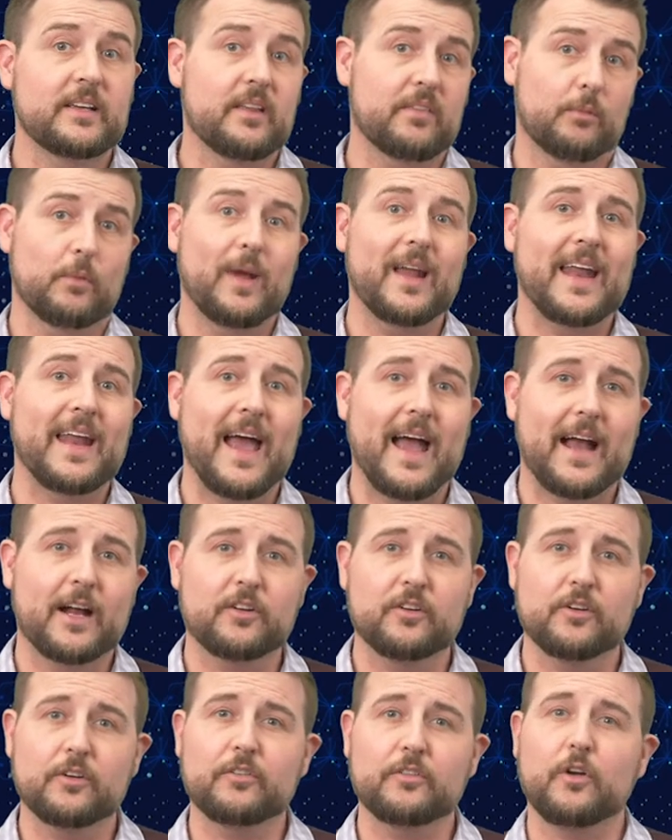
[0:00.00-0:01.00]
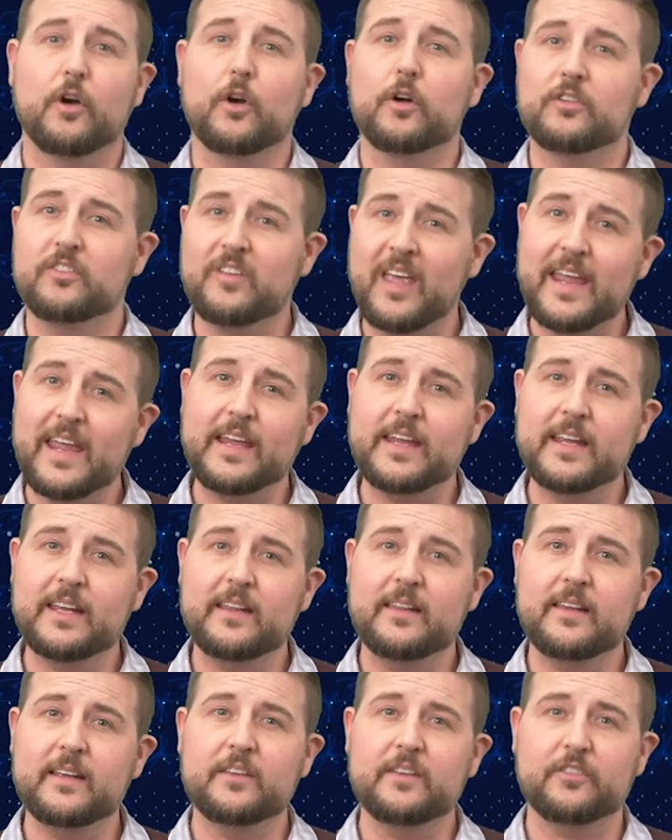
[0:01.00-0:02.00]
threat actors are
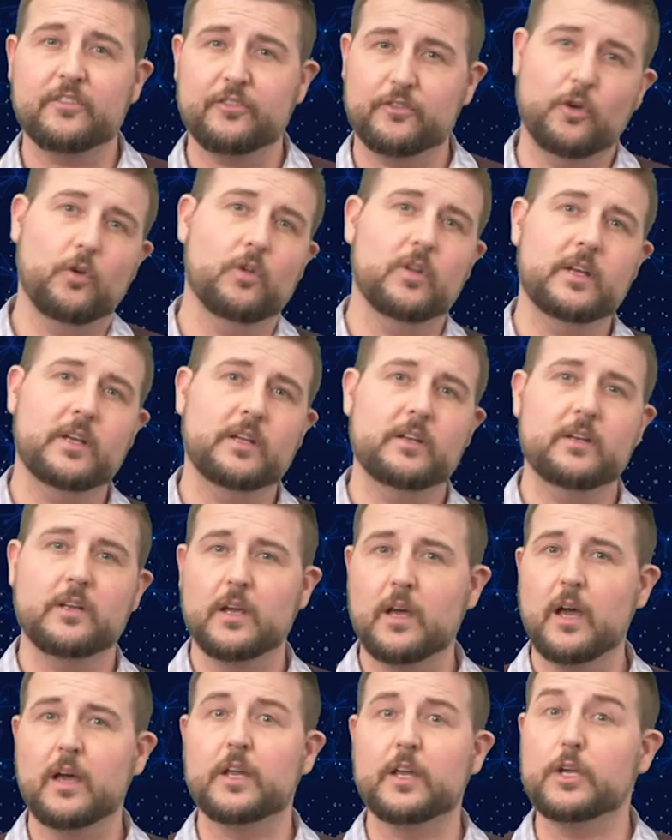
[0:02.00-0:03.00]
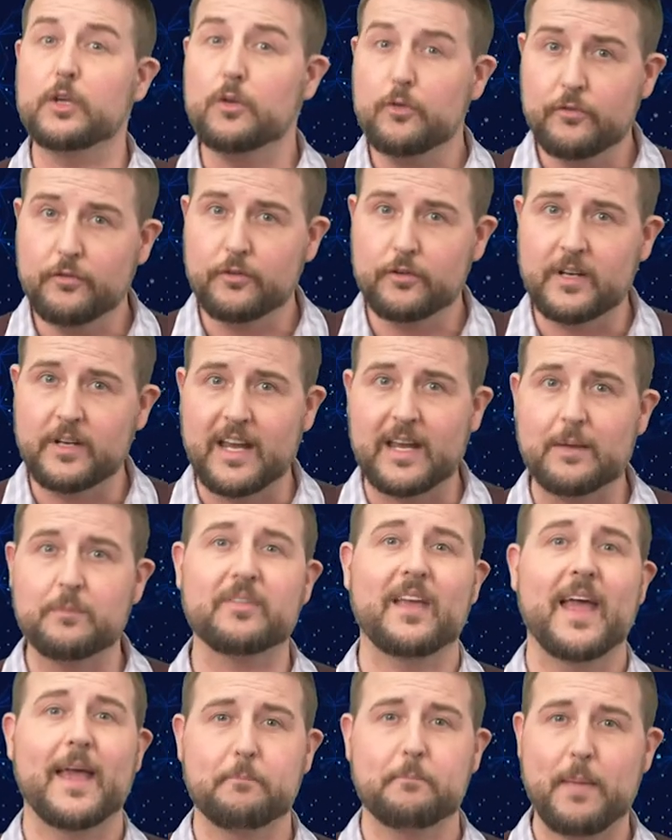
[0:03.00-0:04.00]
taking these stolen uh, usernames
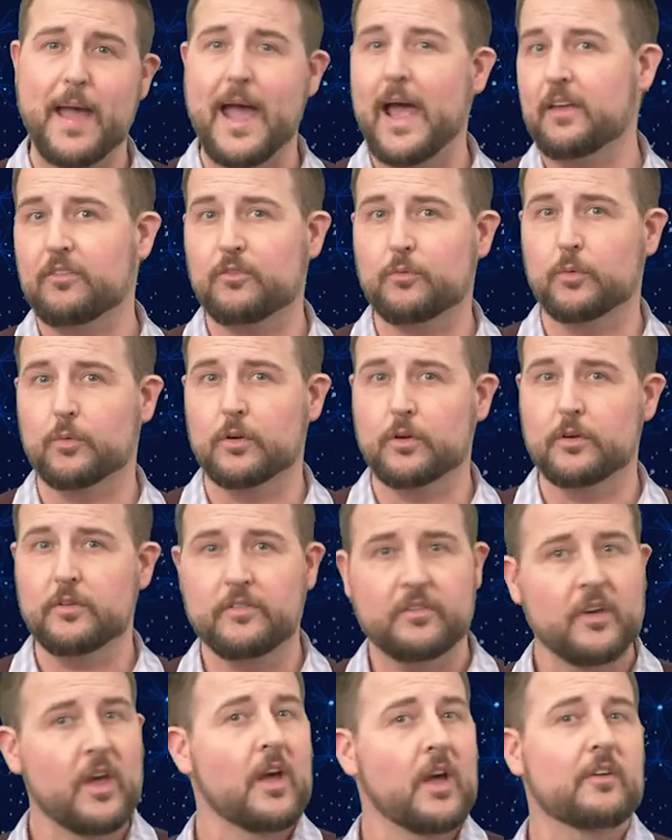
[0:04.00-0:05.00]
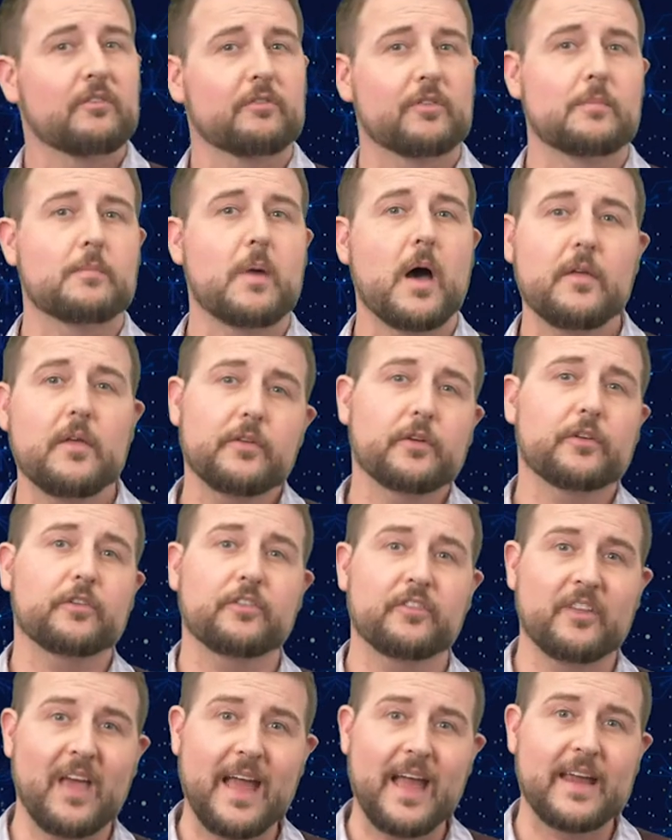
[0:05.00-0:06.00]
and passwords from other
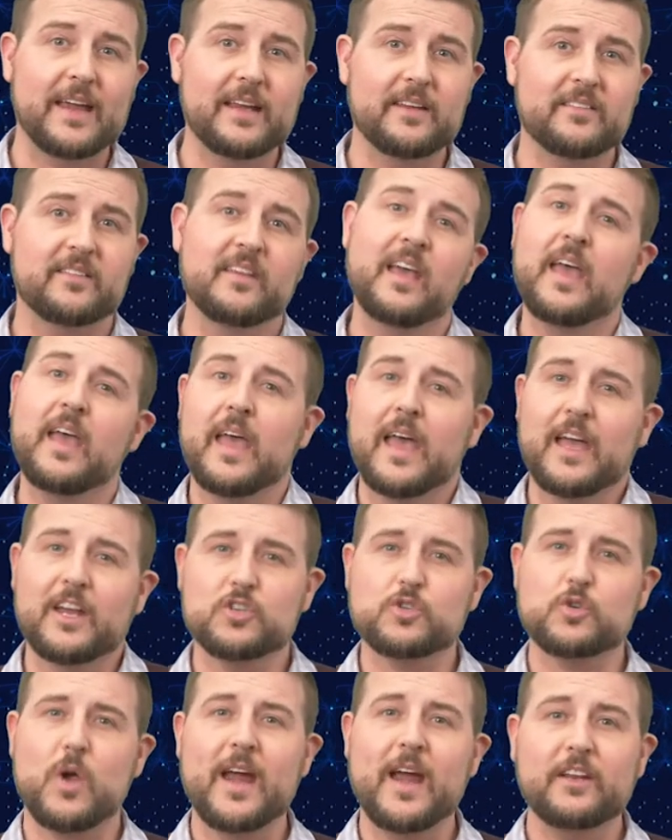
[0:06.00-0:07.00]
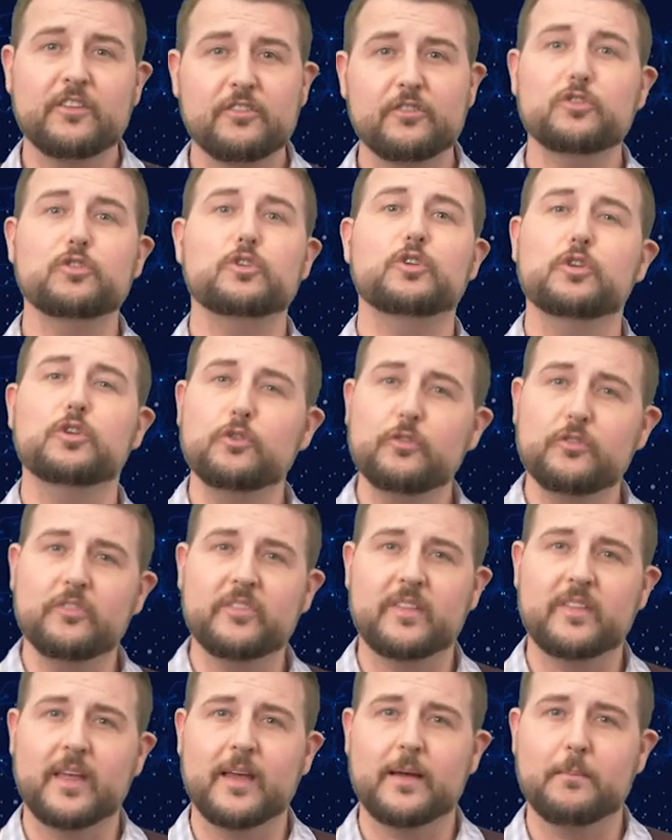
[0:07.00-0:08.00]
sites sites and trying to use
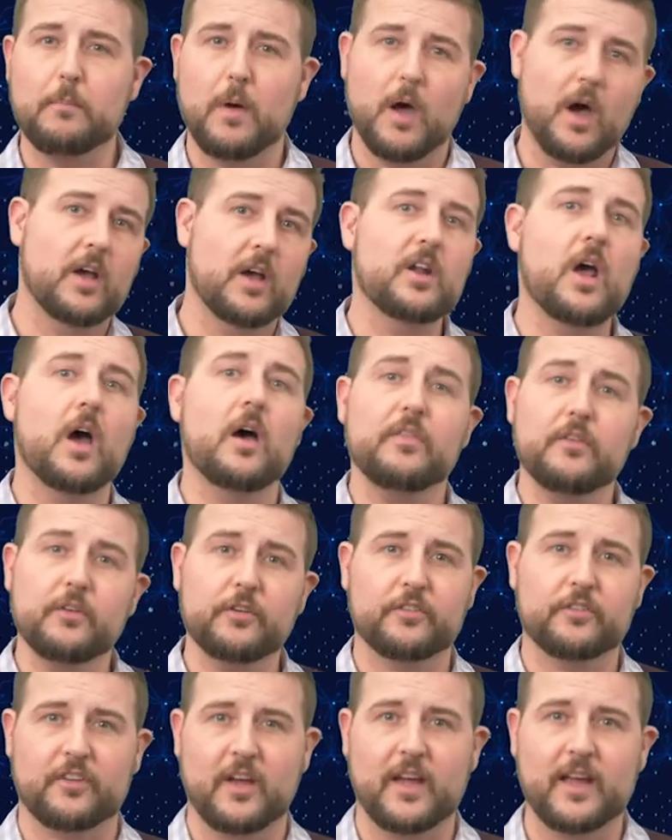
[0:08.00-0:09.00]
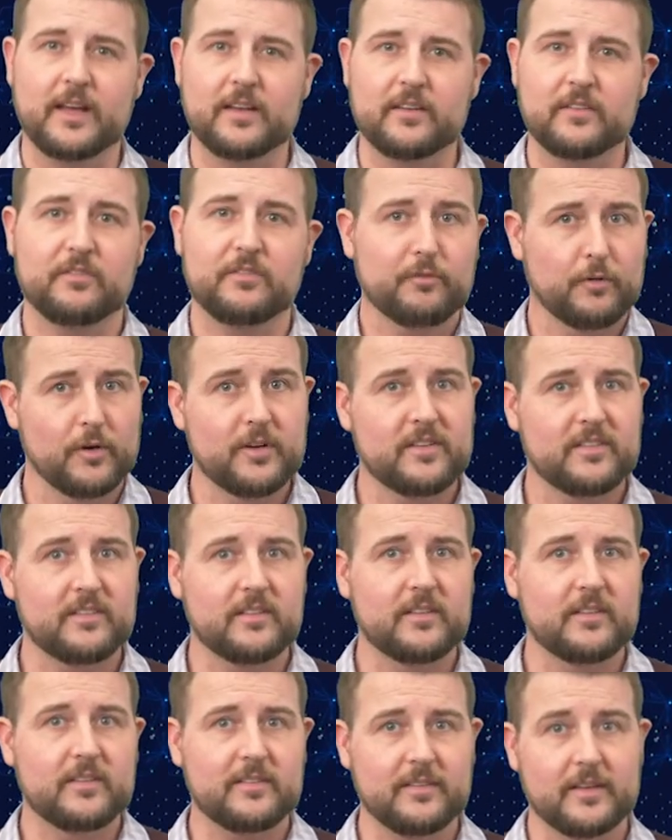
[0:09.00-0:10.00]
them on other sites. For
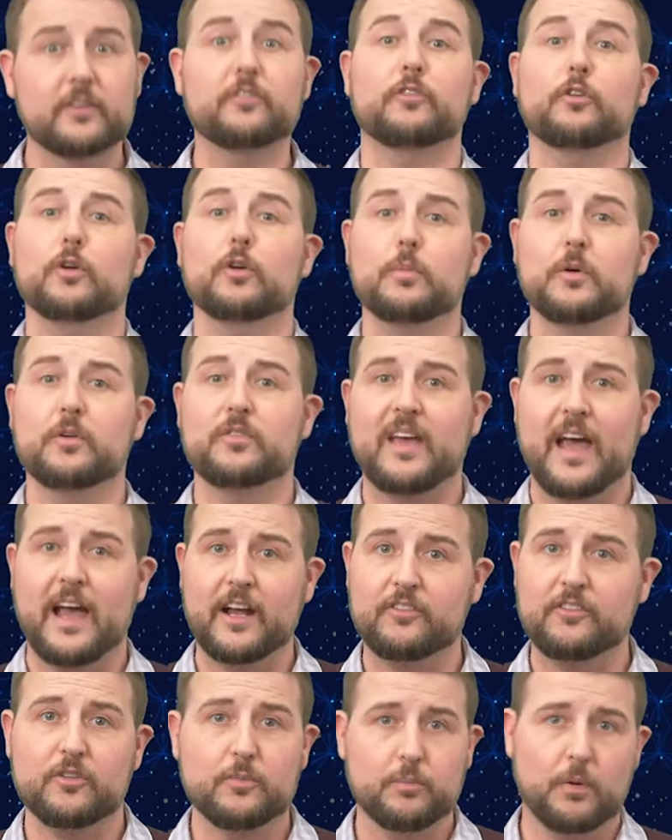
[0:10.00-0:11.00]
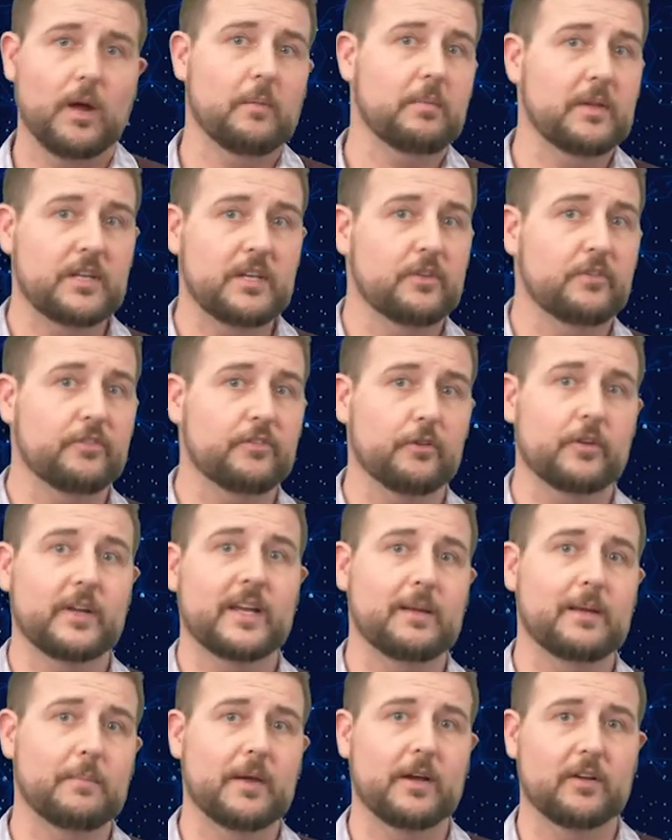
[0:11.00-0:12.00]
instance, in TurboTax, you probably use your
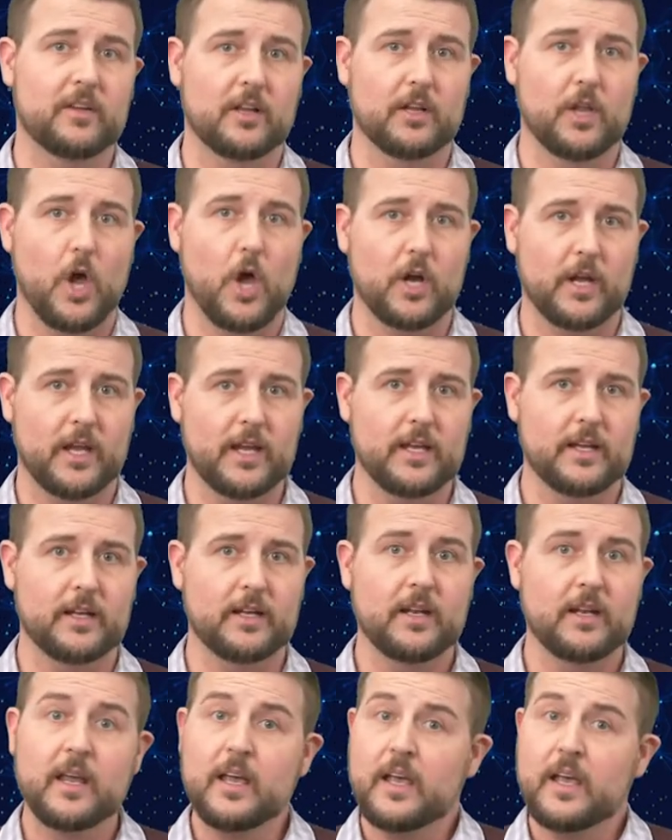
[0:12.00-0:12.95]
email to log in.